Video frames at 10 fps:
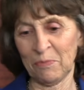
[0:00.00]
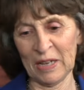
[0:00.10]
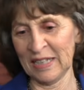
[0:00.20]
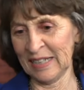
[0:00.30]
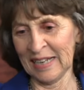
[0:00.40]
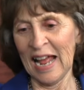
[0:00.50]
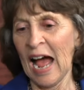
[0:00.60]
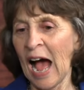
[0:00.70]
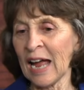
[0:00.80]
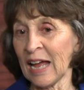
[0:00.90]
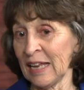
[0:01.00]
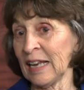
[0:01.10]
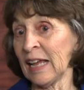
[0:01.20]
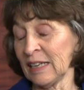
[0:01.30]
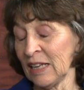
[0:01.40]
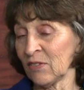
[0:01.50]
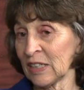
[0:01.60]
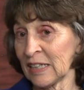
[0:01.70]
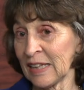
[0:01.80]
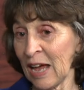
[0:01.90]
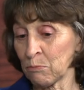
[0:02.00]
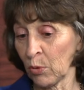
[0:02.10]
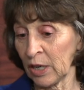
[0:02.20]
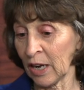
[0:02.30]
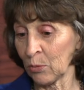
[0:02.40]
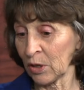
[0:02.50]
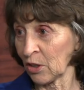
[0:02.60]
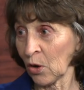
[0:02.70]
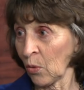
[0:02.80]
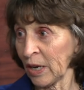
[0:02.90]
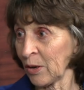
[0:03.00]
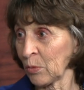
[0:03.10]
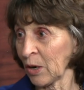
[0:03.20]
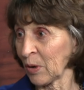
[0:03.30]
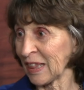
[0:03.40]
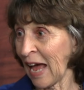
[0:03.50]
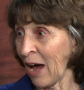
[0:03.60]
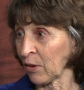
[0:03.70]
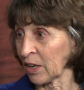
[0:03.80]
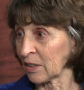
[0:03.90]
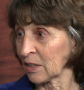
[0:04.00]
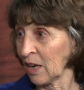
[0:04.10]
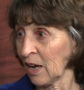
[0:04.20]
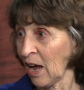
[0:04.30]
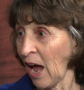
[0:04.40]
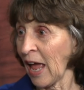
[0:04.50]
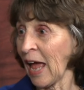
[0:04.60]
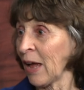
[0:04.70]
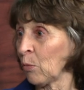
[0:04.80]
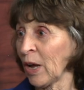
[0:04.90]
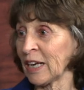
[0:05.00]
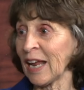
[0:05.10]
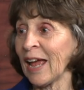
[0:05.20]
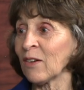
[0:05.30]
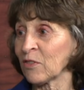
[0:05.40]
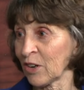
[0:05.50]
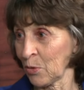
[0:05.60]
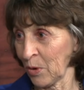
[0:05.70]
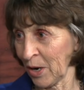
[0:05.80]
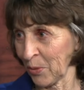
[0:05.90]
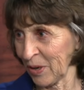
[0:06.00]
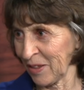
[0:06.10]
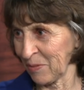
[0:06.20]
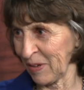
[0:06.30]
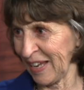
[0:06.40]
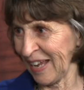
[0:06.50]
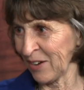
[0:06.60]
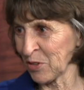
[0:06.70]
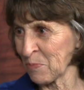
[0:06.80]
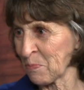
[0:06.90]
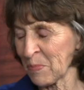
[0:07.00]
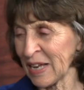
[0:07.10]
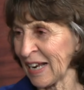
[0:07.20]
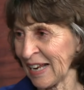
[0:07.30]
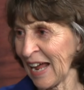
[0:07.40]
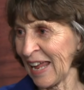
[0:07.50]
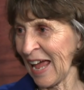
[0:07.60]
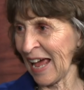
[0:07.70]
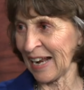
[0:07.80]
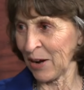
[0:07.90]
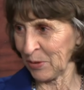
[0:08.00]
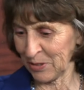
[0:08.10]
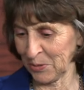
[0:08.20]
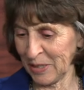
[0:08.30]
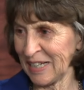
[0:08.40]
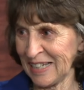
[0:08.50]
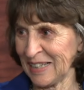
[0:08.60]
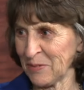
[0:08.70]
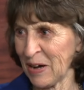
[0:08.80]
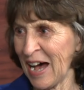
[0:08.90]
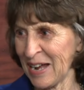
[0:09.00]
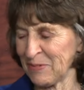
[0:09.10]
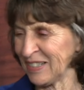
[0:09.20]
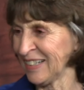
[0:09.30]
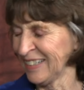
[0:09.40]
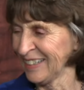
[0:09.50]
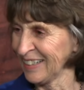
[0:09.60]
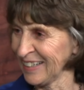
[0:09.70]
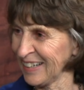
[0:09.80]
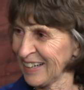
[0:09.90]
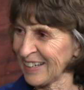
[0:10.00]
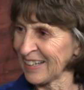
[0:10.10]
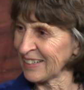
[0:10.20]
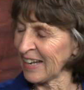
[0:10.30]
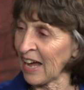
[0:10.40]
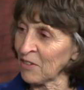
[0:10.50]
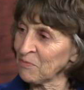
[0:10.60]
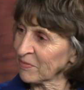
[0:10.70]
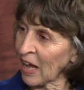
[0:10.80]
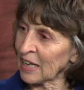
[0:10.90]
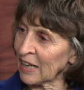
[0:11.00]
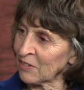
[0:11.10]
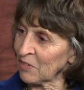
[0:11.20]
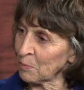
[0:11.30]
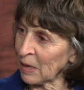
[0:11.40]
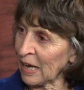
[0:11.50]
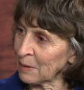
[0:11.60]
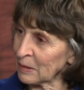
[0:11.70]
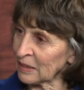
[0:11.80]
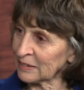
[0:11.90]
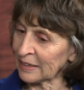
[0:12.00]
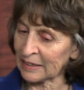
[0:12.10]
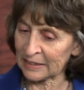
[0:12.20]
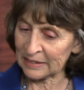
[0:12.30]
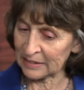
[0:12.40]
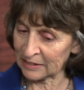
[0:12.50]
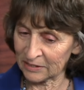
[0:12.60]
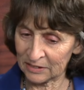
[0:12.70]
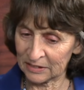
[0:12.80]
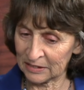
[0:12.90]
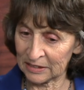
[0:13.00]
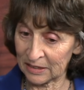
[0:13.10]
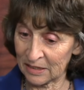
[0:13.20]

but sure. i and, uh, even at that point i wouldn't go anywhere without it yeah it went everywhere with me every yeah. Mm-hmm. minute i had i was reading the reading bible, the bible it, yeah, I love the Bible, and uh, it